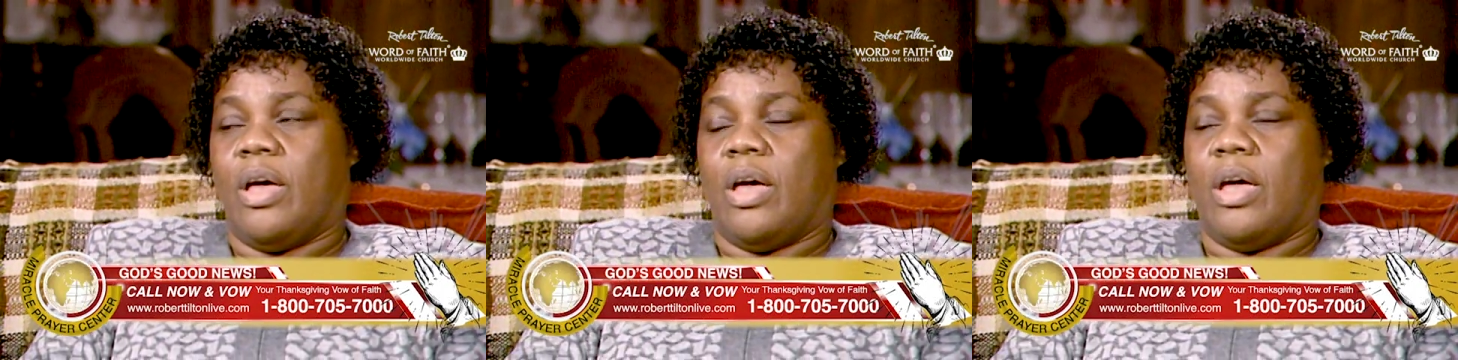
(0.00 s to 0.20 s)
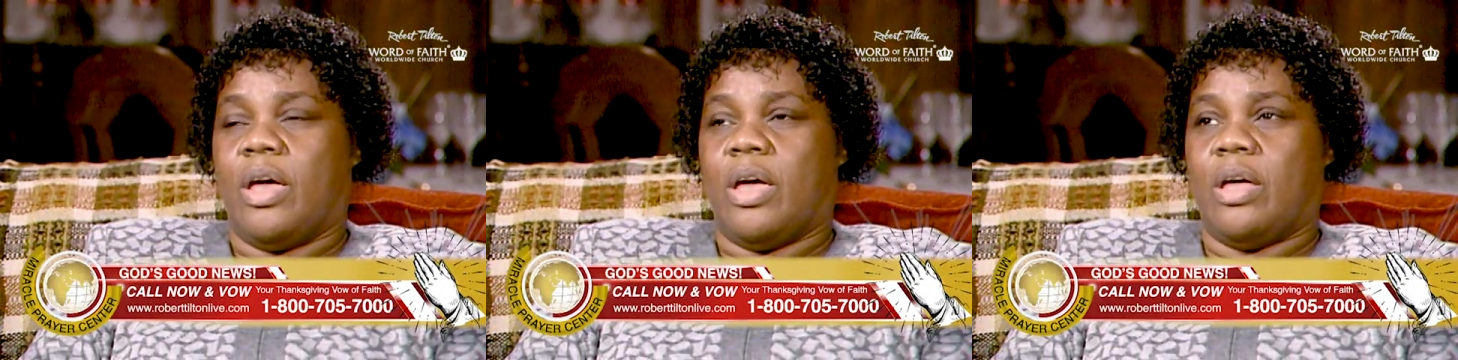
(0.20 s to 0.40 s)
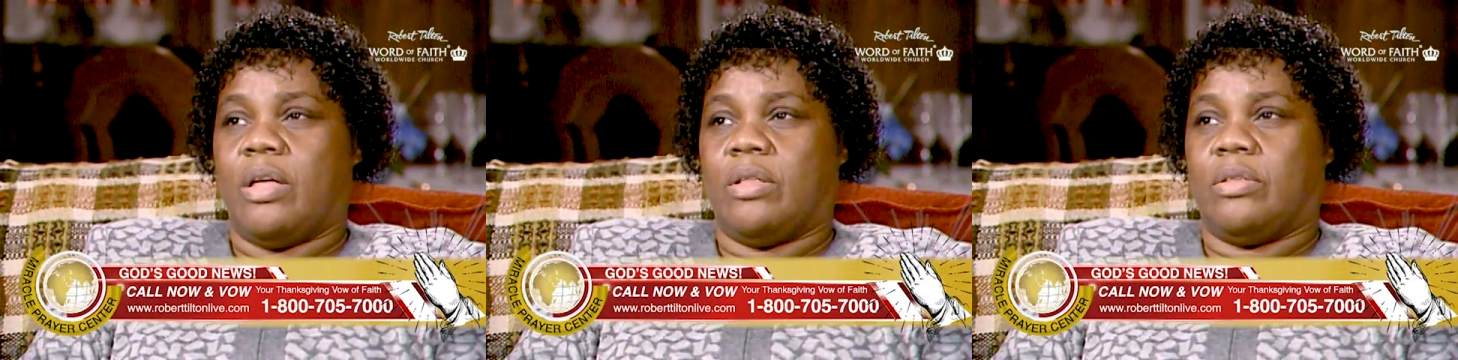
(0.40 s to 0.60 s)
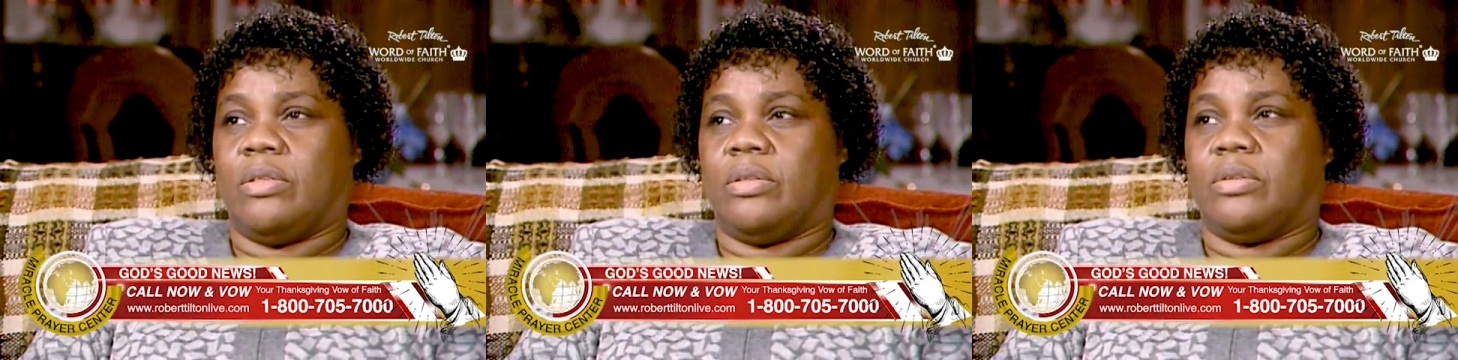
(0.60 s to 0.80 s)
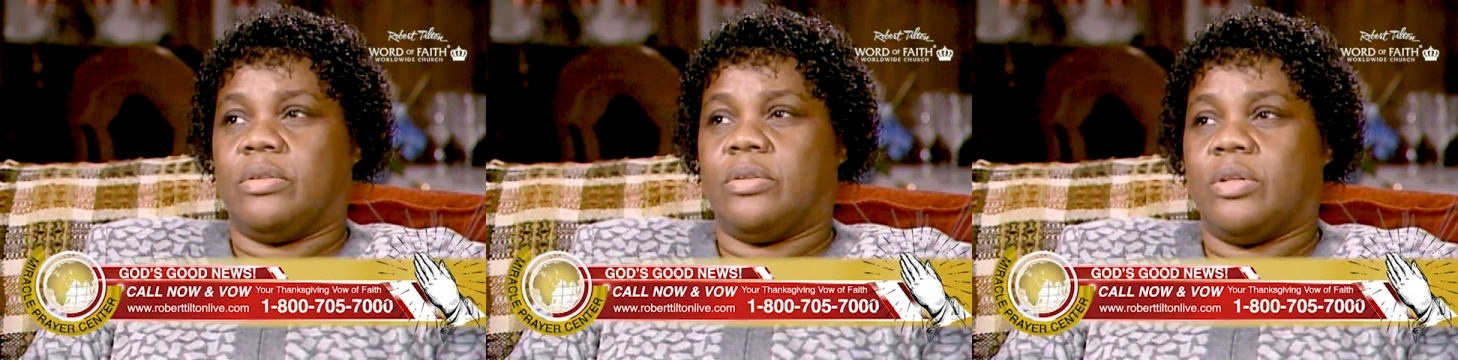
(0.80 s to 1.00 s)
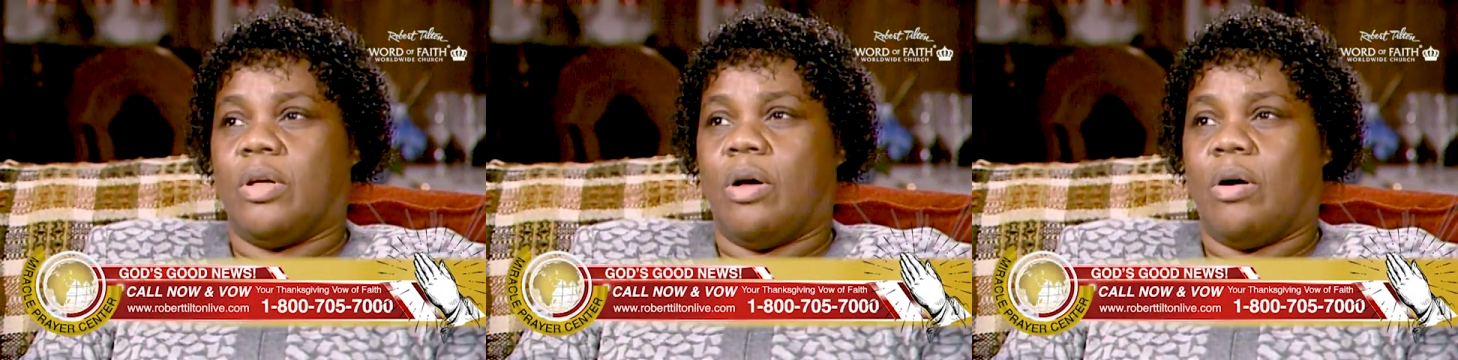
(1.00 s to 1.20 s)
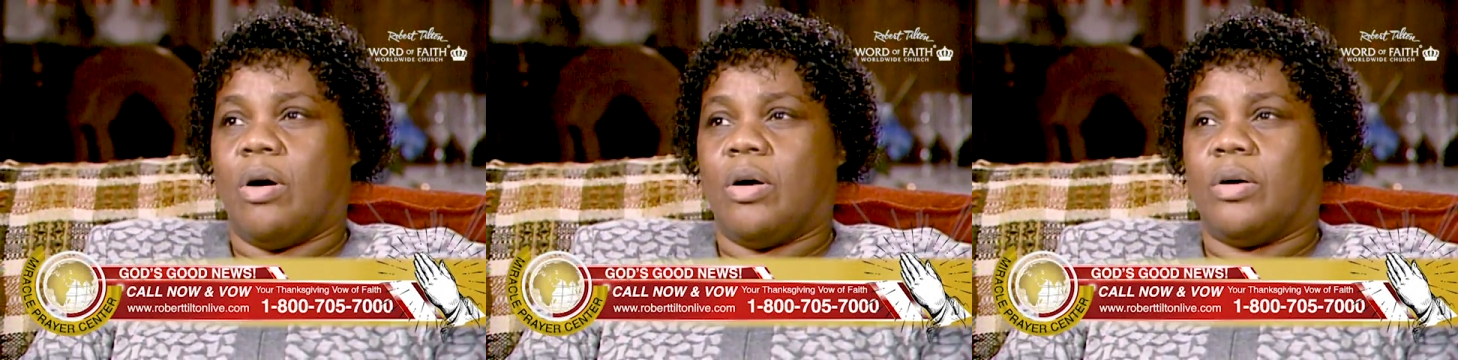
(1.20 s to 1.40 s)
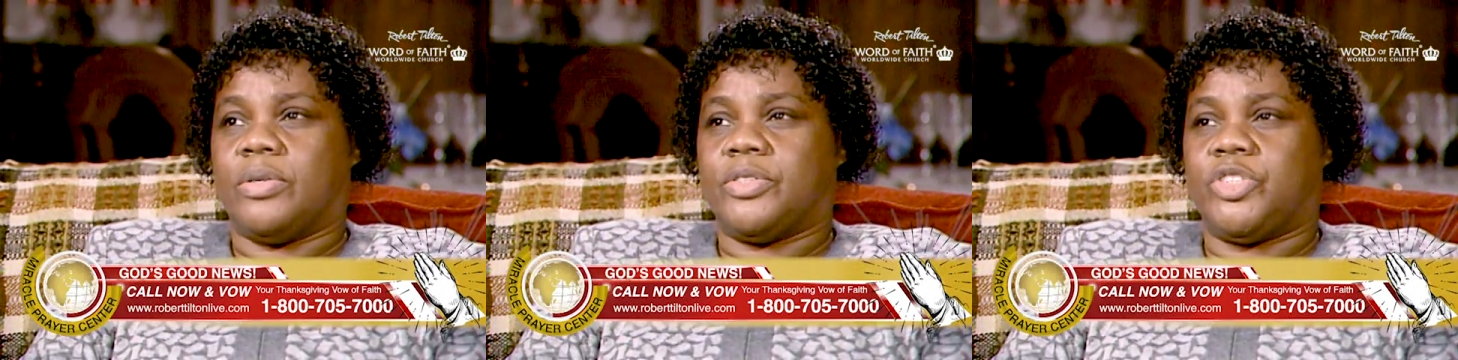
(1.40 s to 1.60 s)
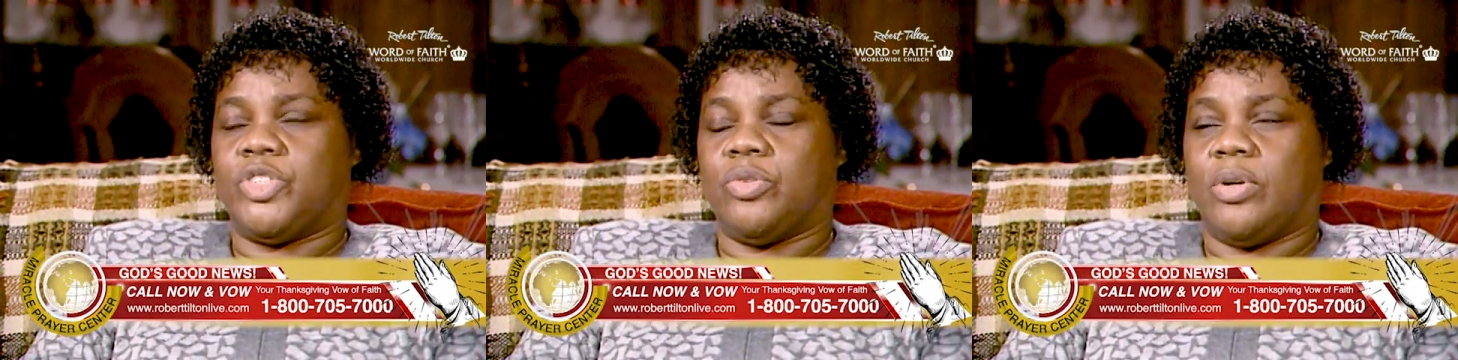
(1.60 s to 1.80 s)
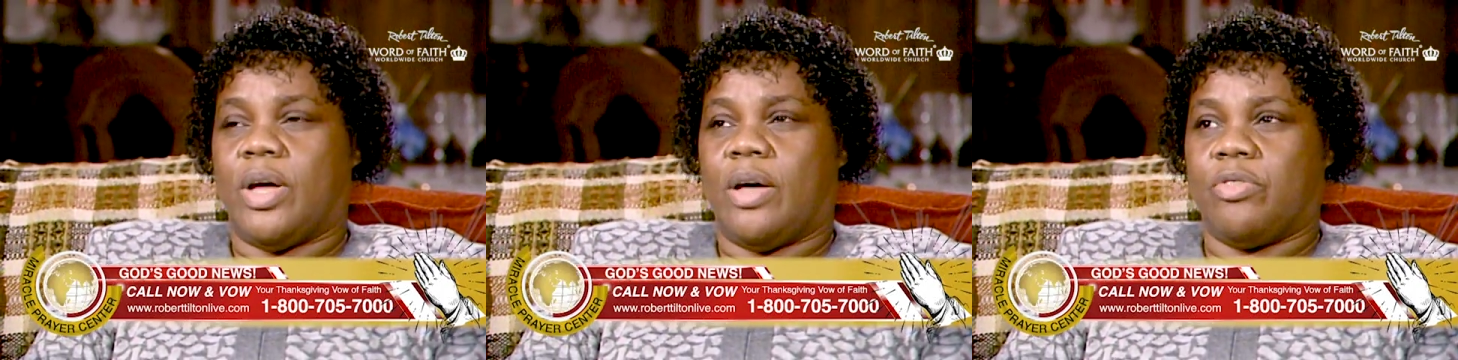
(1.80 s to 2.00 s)
And
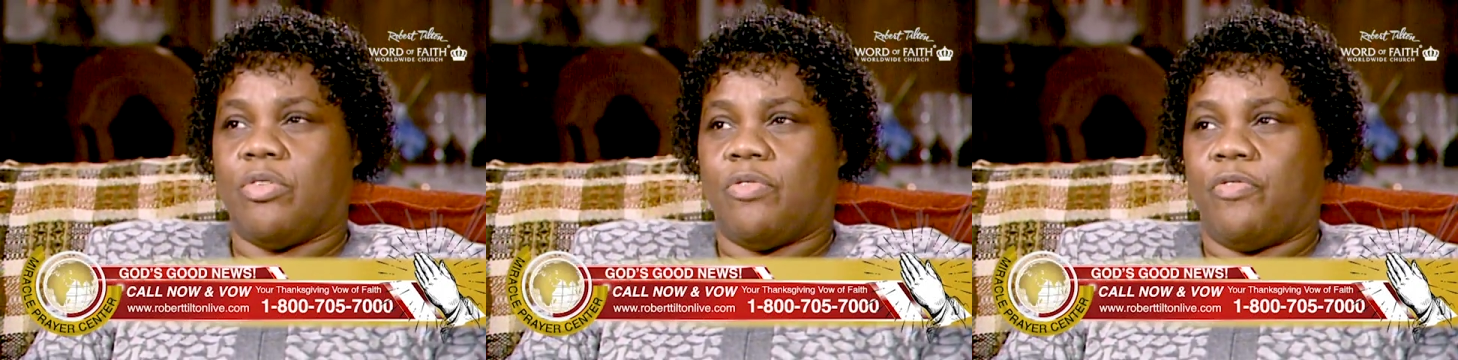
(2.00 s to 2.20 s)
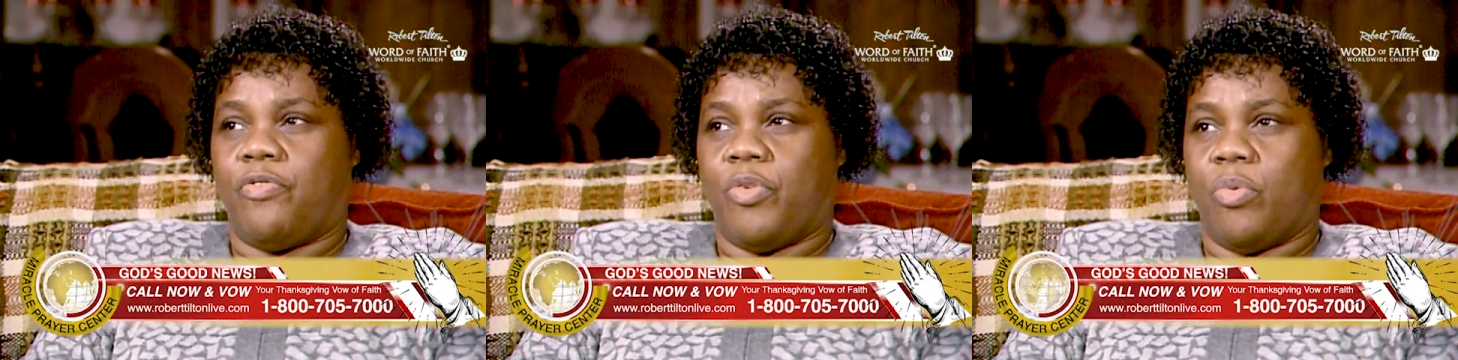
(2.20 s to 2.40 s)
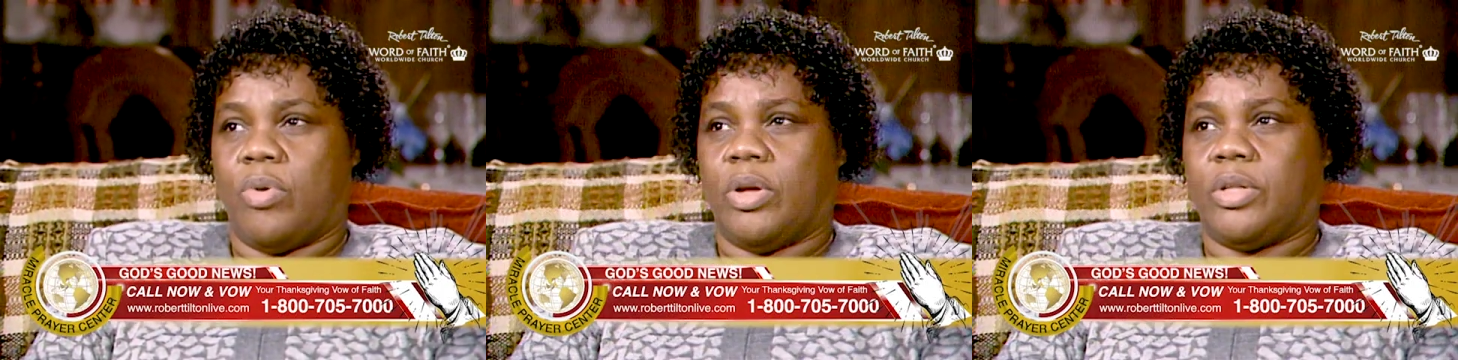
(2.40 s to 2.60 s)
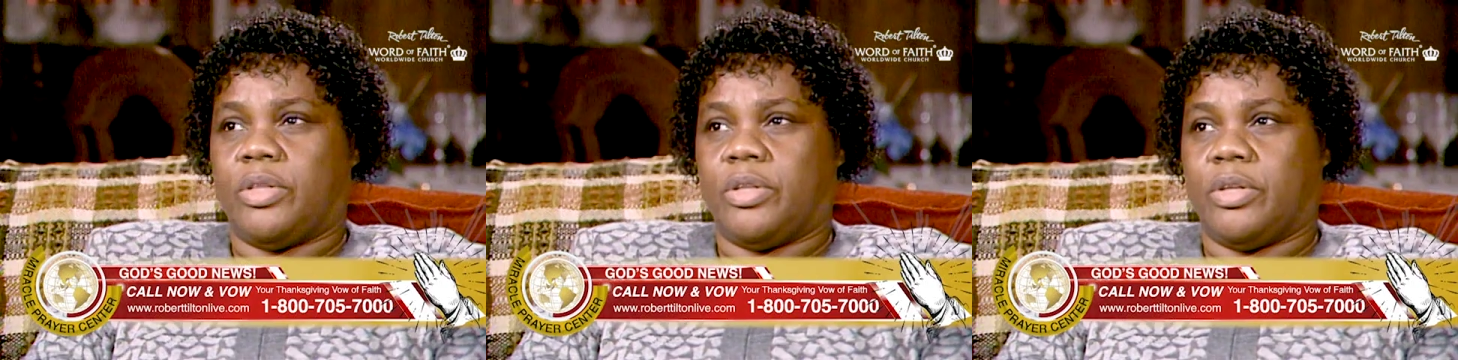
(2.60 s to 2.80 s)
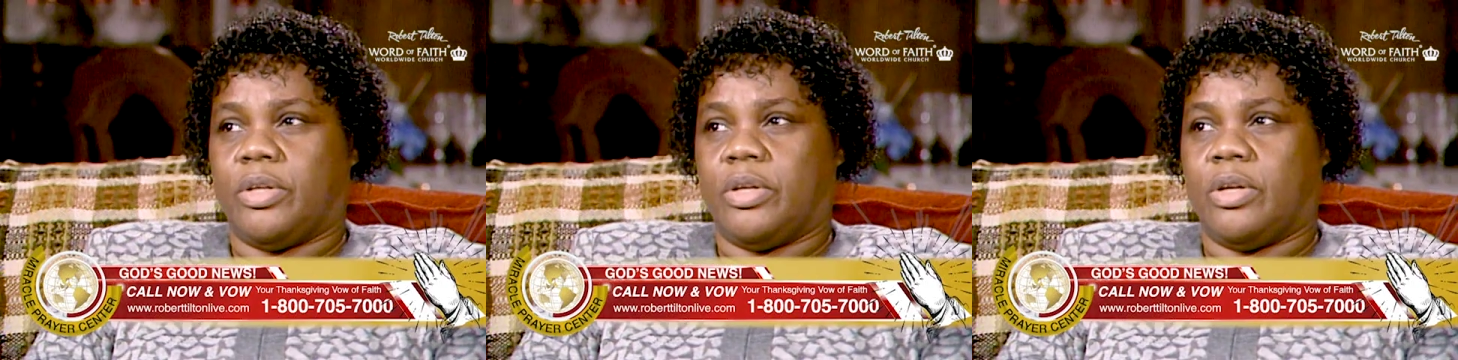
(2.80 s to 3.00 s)
July the 4th,